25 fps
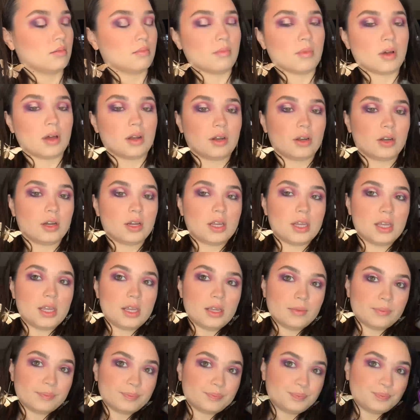
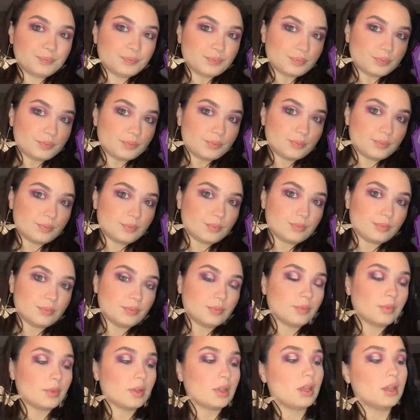Monarchy
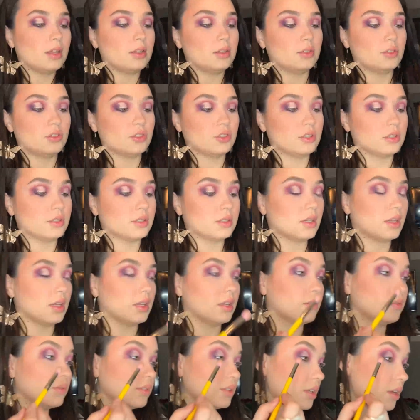and just
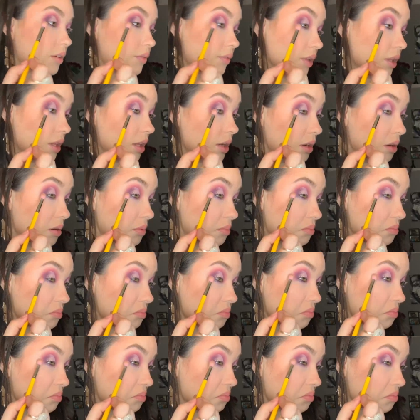kind of soften that up
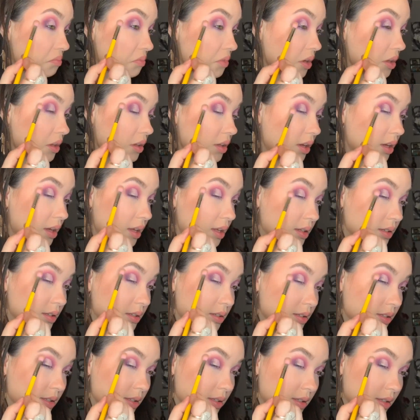on the
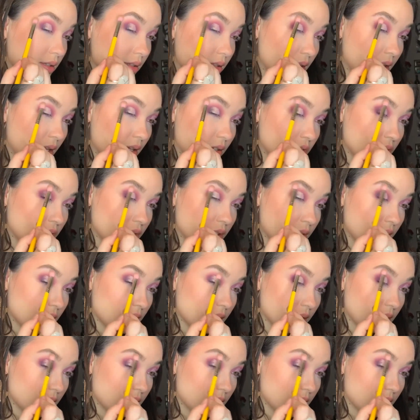ends, the edges.